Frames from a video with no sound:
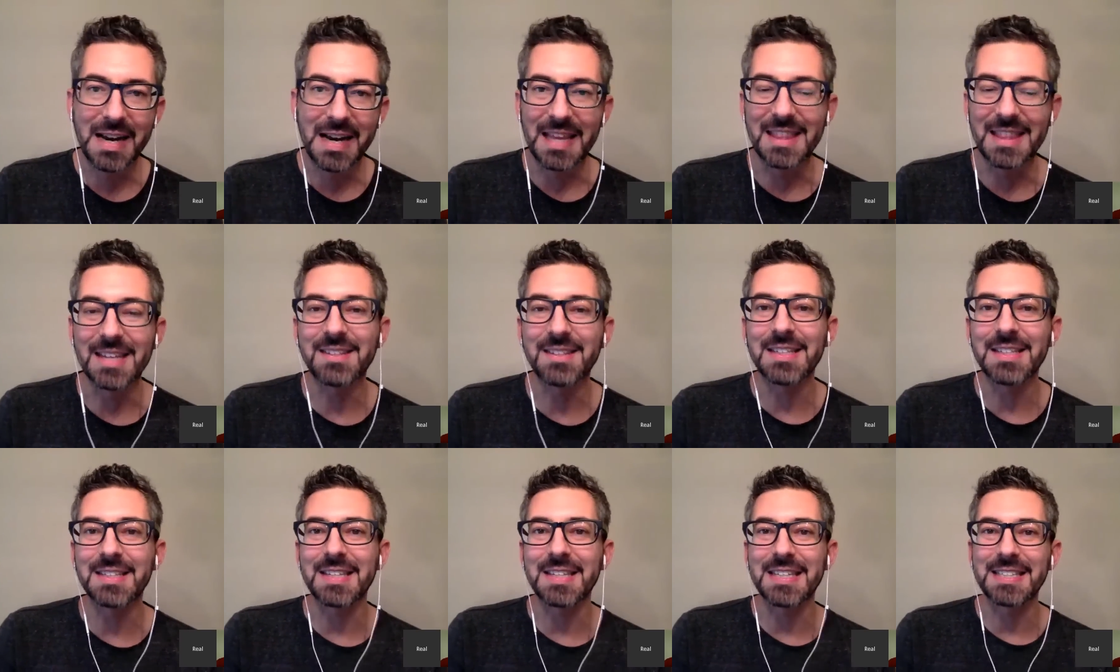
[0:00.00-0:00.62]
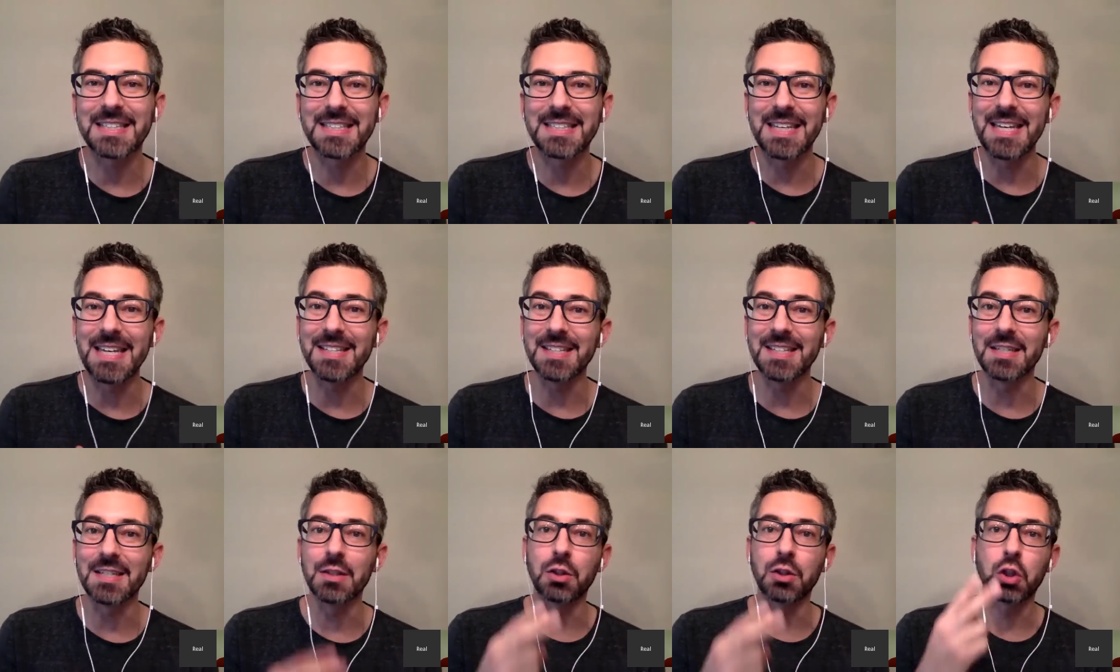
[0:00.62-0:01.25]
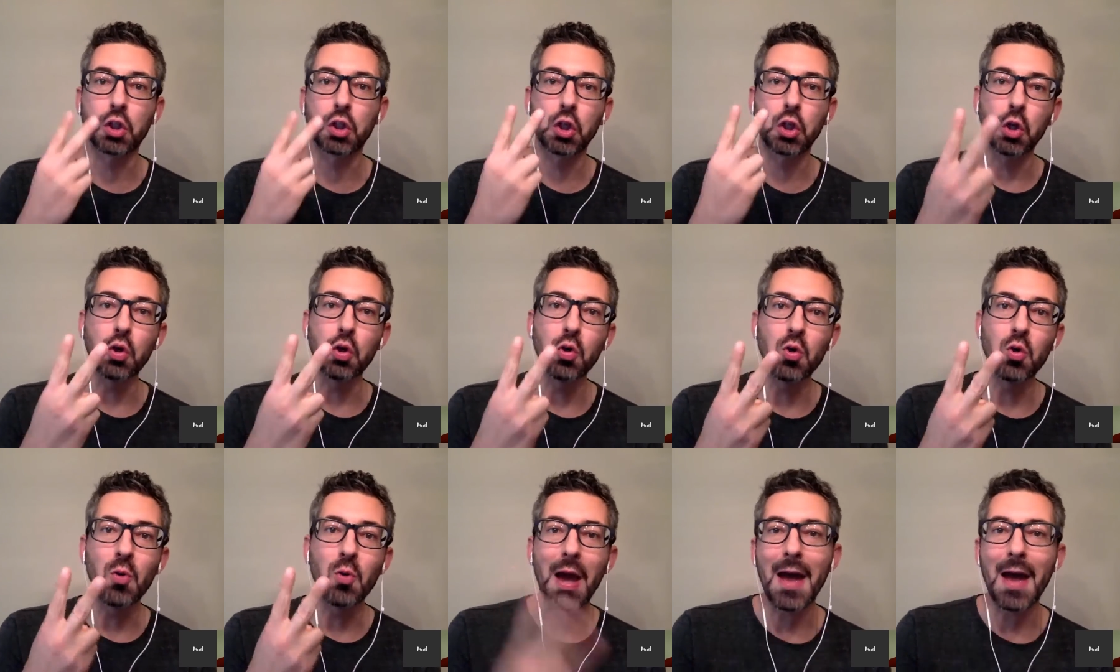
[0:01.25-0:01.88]
This is season
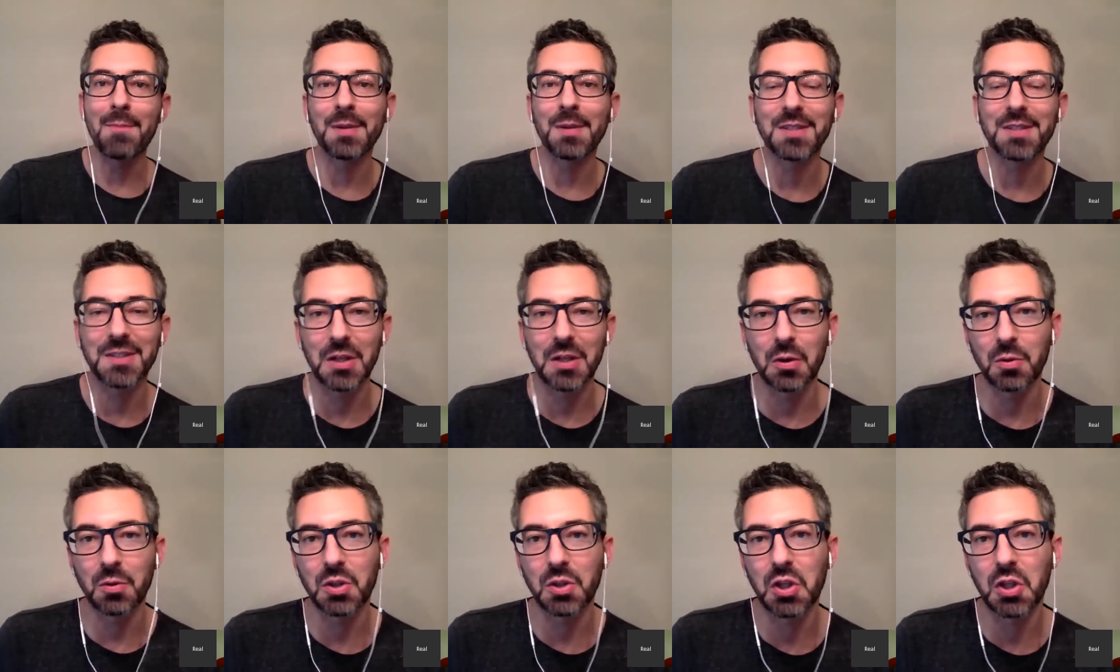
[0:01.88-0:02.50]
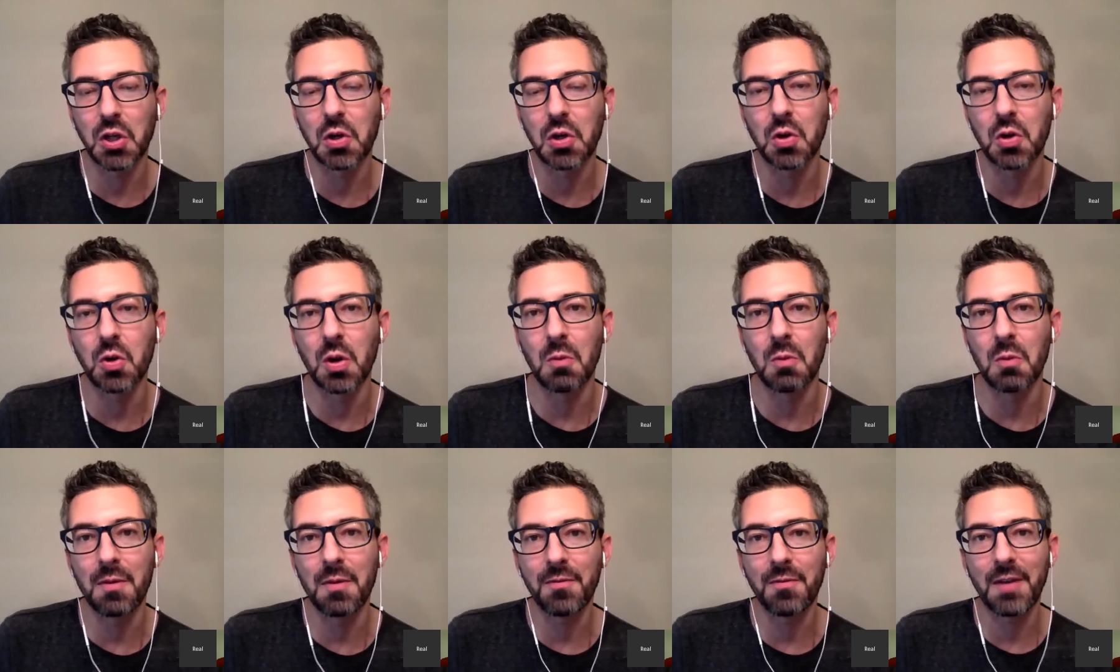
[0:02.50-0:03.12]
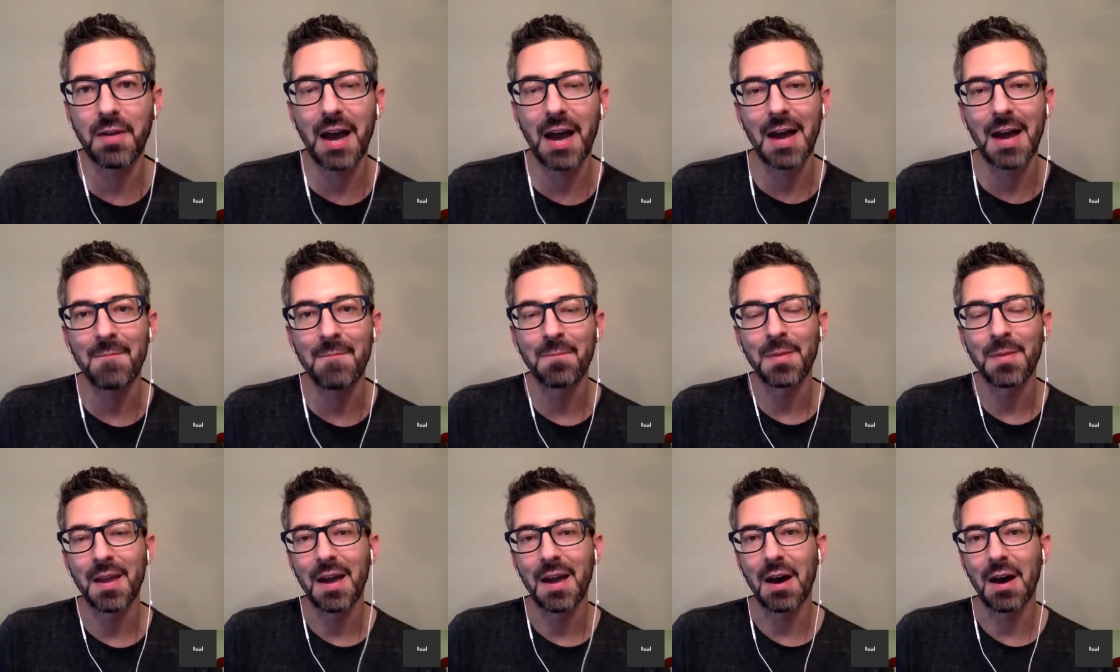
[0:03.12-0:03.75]
2, episode 2, and we've got
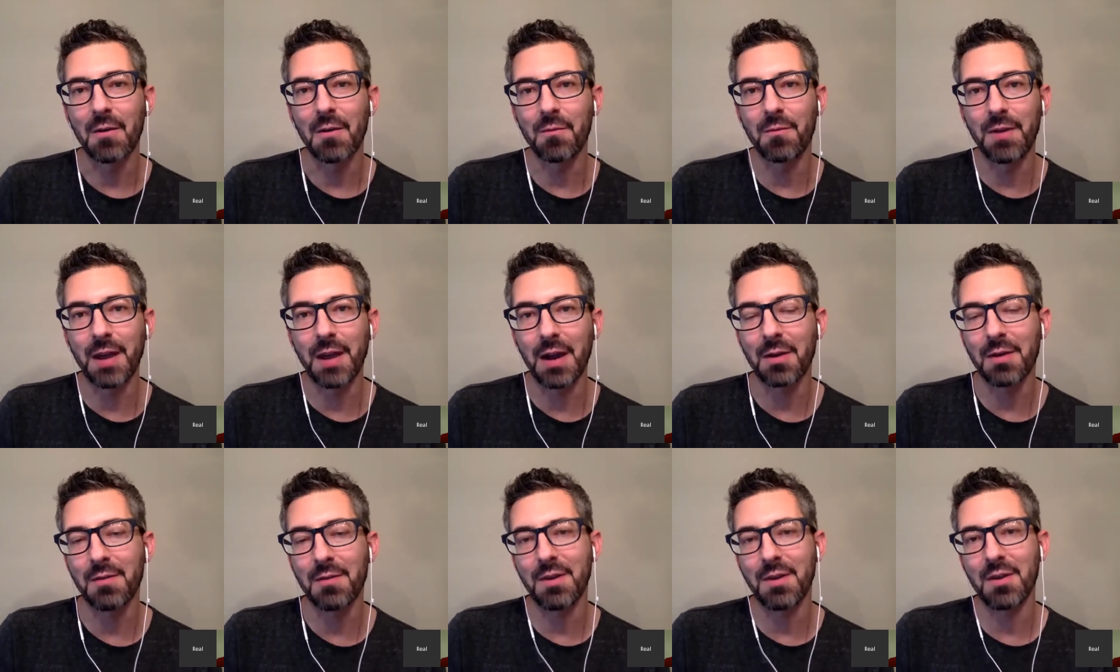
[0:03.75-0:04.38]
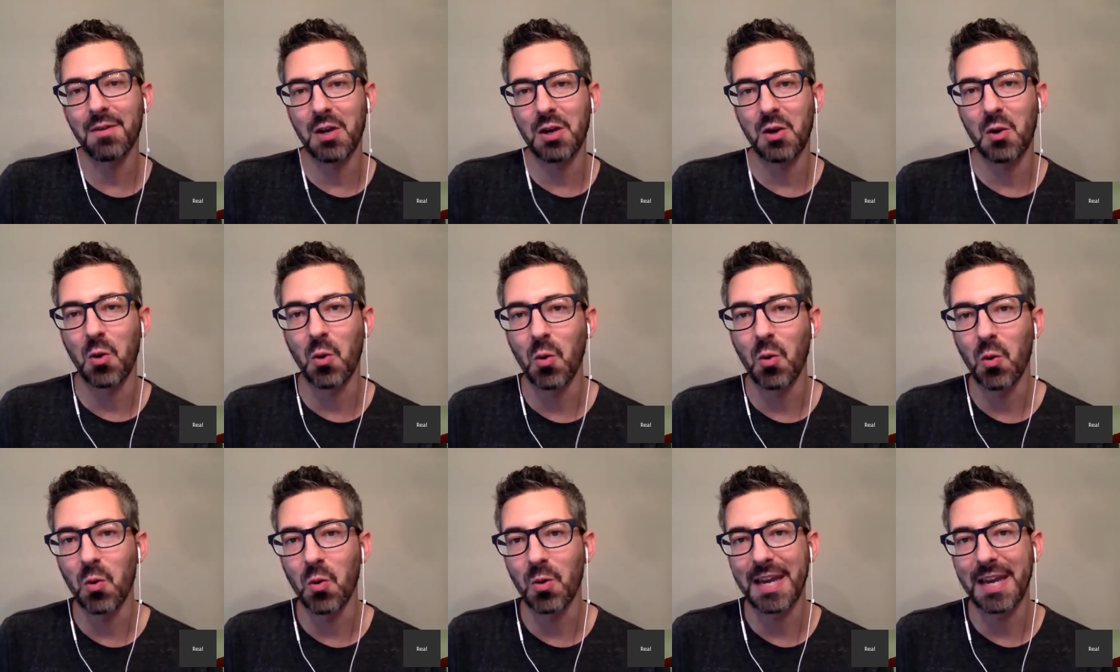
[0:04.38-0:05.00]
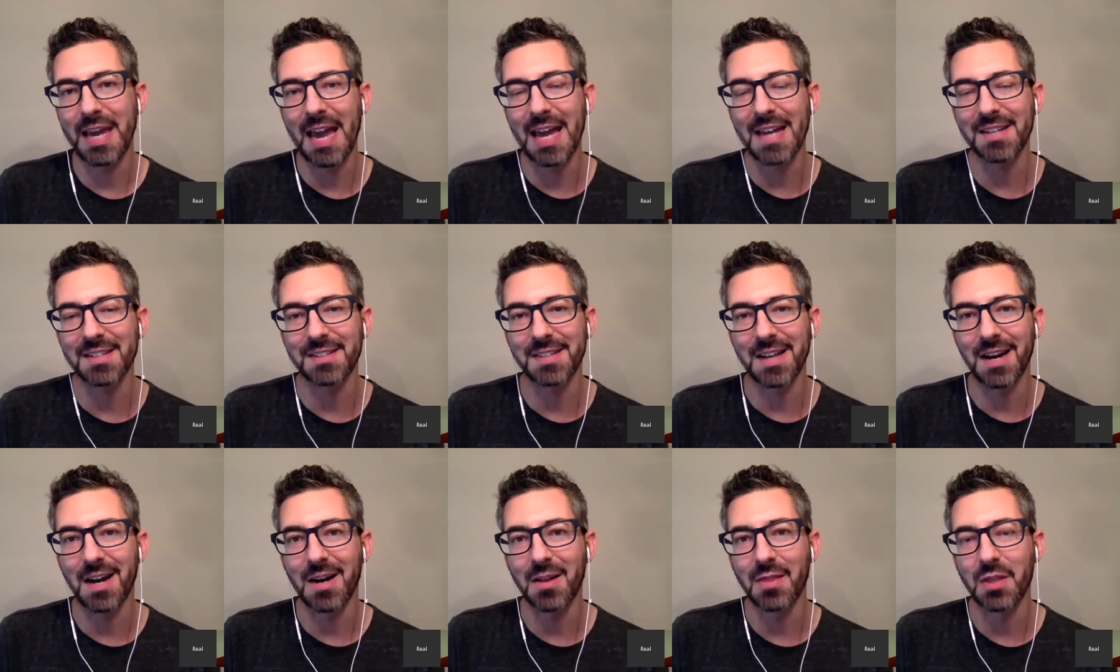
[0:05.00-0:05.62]
a very, very cool guest
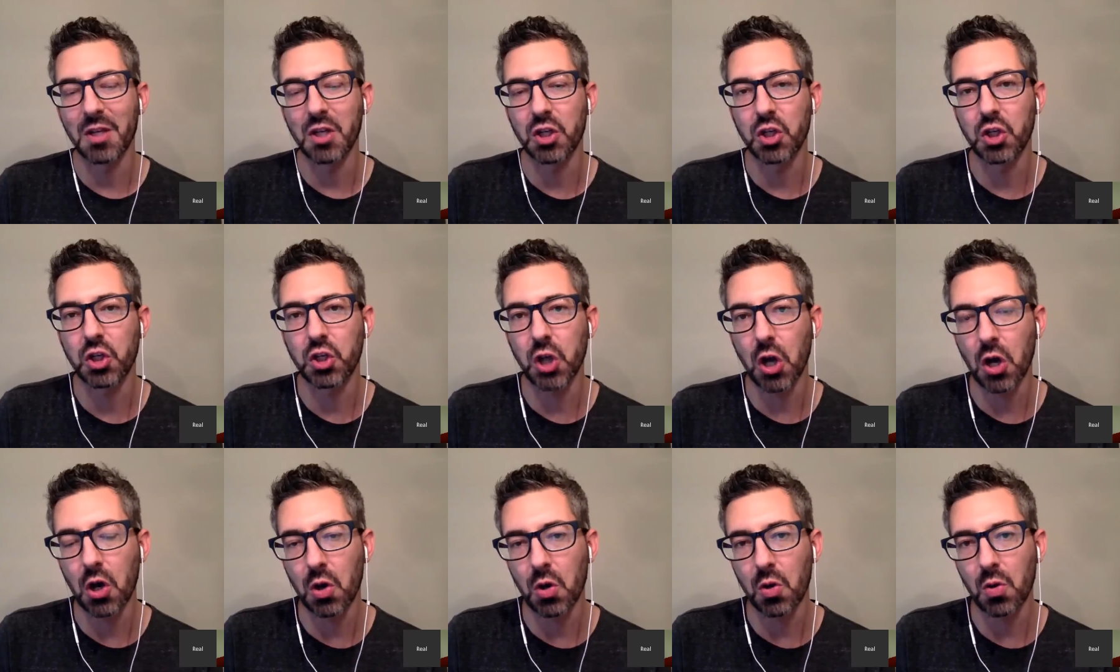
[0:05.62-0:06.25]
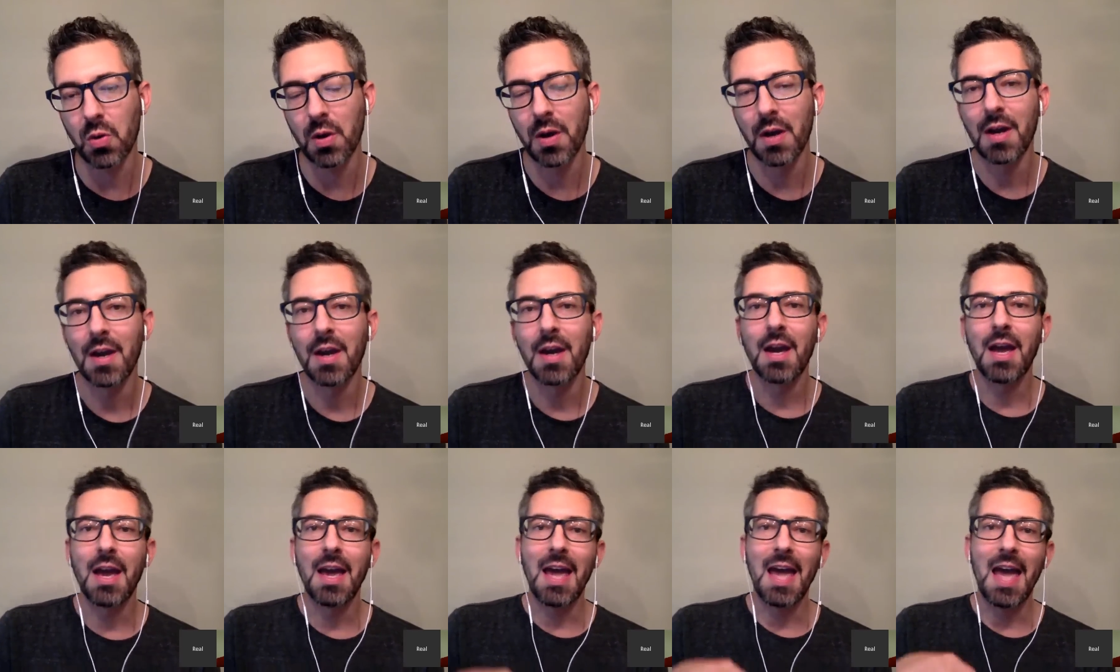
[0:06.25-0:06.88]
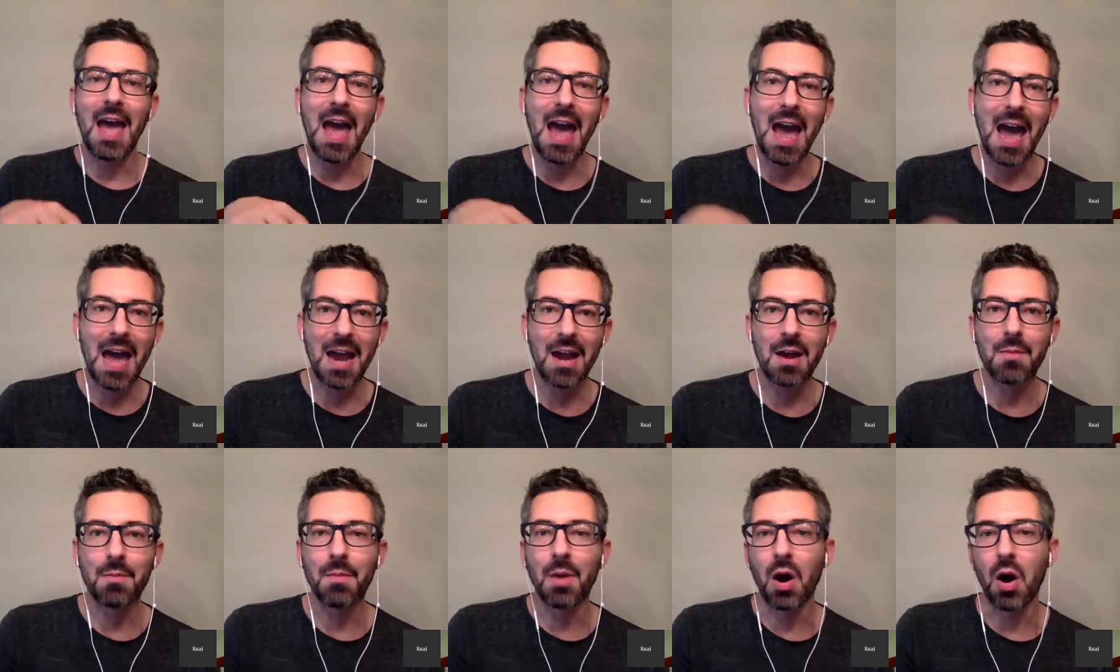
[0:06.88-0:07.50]
on the show,
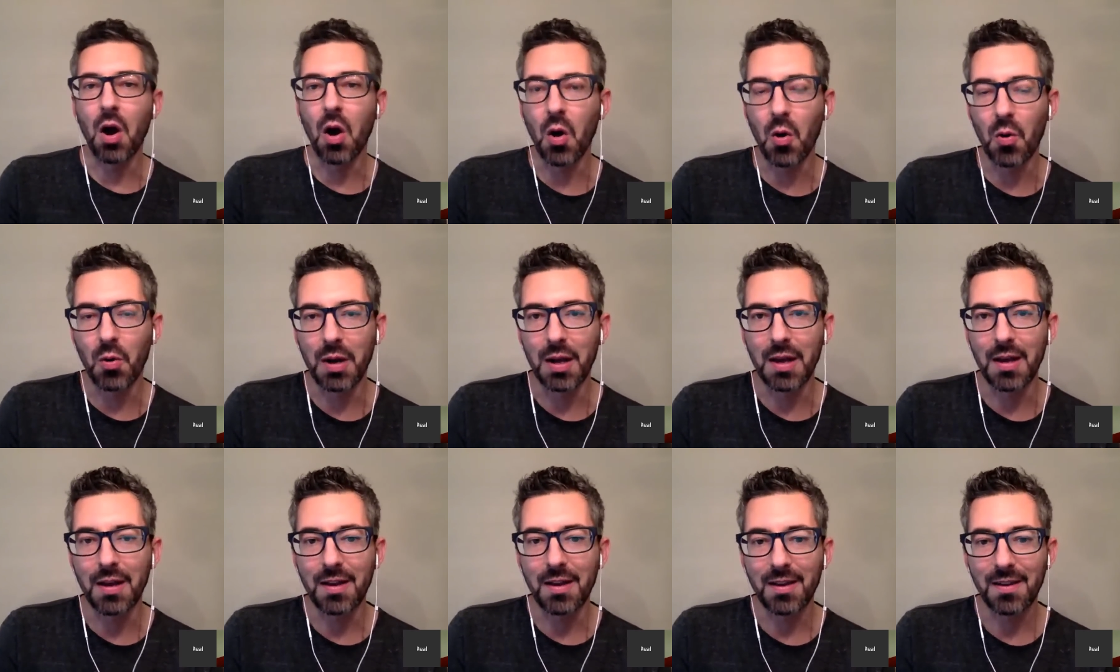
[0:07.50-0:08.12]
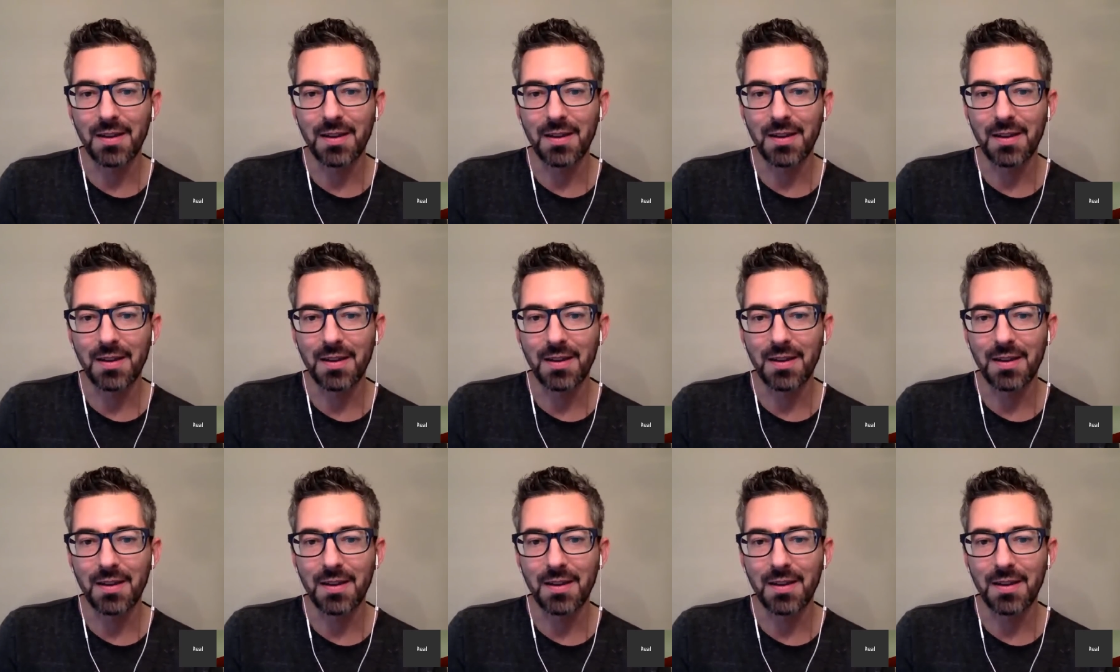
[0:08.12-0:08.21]
Adam Honig.